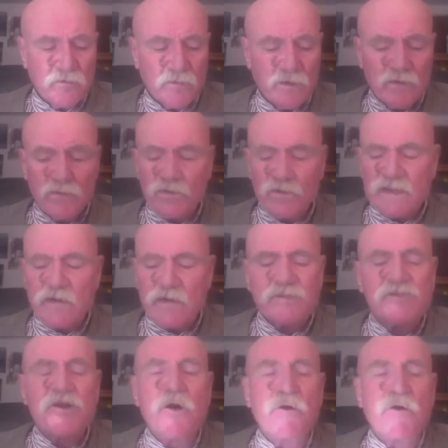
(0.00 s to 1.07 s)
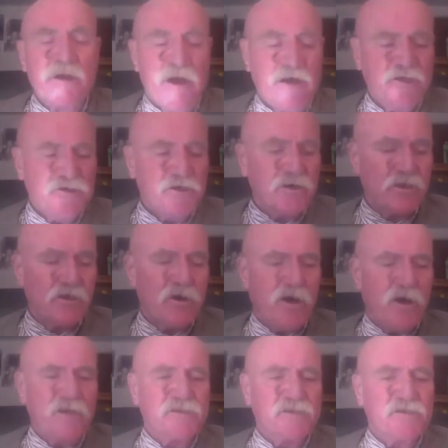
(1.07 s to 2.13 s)
there was no connection to the
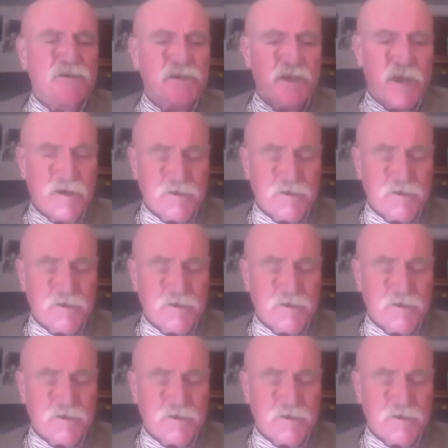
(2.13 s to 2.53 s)
Caucasus yet.